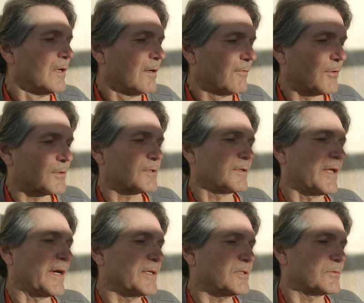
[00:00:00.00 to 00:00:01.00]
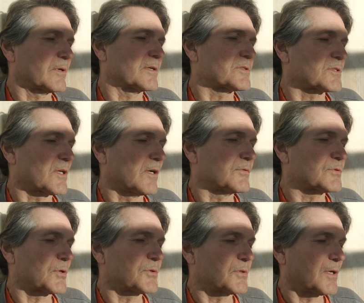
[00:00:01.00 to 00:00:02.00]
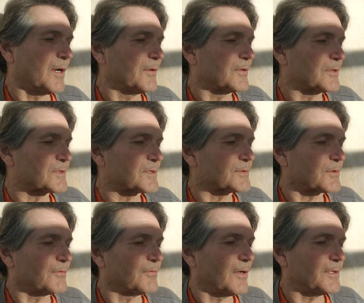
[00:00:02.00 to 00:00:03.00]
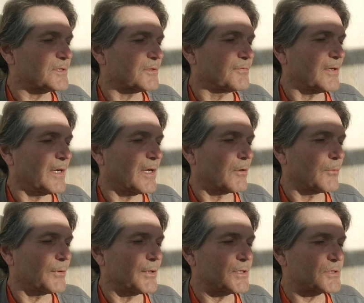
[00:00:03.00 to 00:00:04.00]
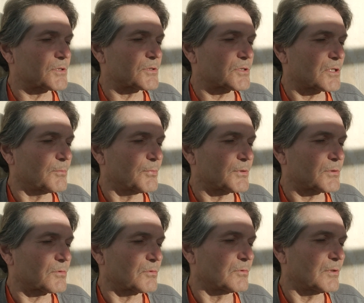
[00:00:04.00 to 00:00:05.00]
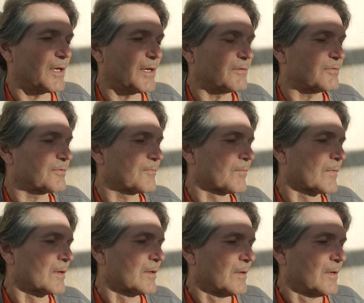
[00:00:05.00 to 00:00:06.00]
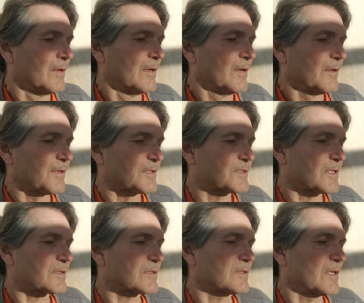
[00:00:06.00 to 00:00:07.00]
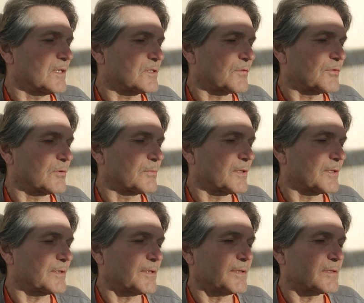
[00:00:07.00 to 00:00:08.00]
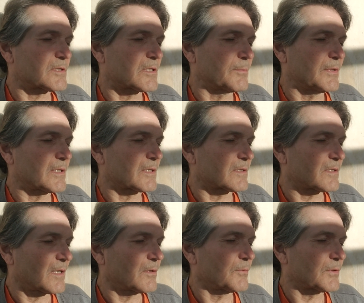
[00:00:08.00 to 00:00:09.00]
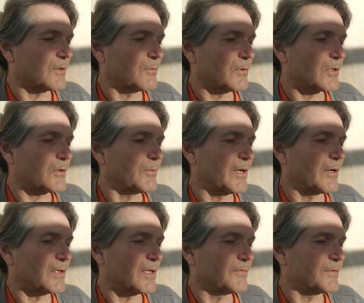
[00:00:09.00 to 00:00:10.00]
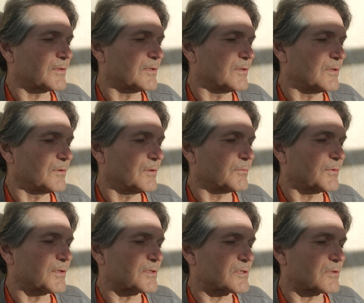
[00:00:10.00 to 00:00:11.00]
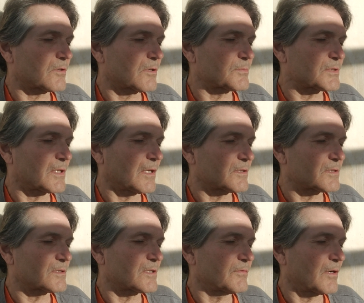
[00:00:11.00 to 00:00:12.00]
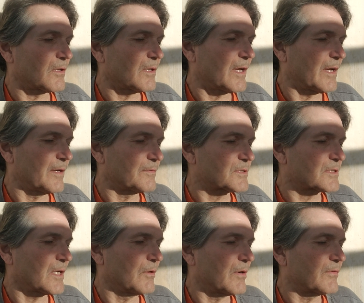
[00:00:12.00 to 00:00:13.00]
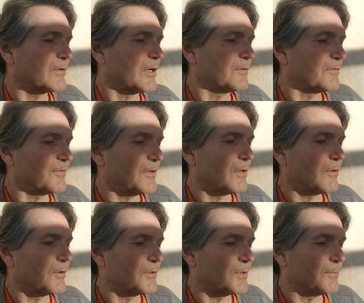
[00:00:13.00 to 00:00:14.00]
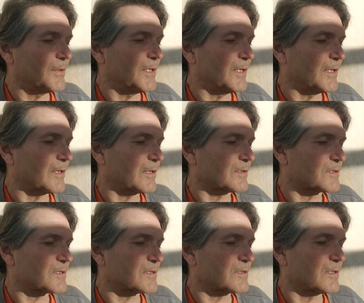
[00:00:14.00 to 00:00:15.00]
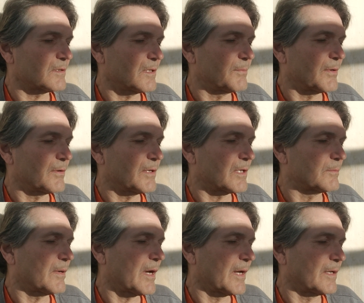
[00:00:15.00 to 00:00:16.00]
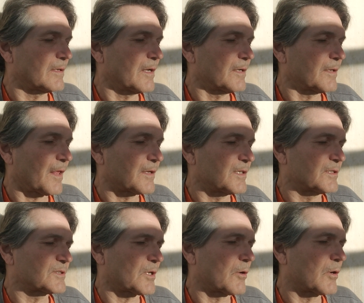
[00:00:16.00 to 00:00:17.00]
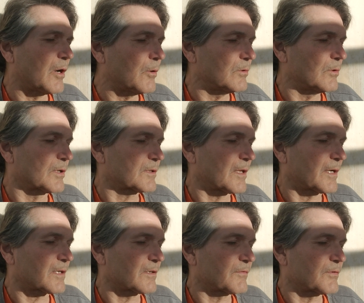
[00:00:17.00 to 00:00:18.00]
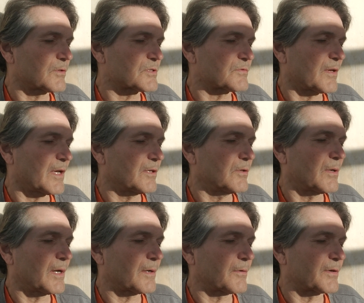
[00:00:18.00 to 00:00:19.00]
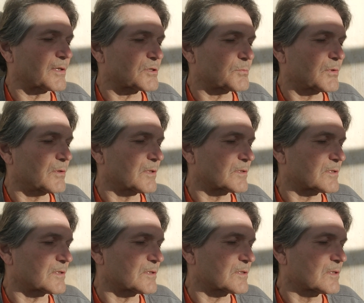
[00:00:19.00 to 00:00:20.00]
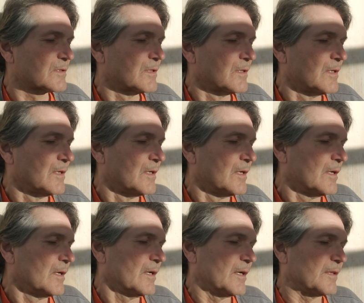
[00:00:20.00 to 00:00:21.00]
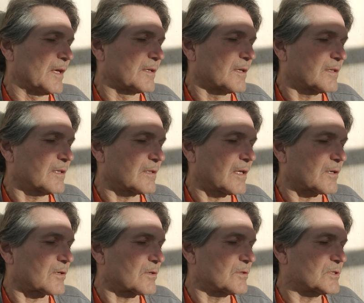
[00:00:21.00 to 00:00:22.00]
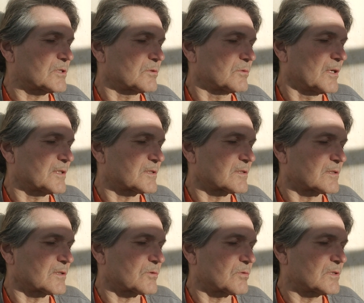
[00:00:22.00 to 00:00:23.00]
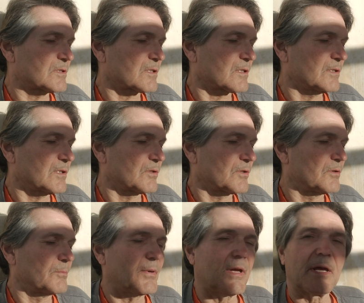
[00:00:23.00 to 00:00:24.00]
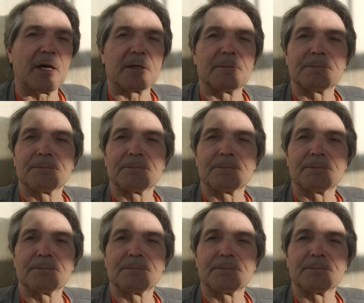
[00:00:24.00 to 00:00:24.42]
For to lie to ourselves or to others is to falsify our relationship with true life. The sixth stage of humility is to be content with the work we are given to do and with the circumstances of our lives, however unfair or demeaning, consistently bearing in mind that it is our outlook that confers value on our experiences and that nothing that occurs to us is intrinsically good or bad.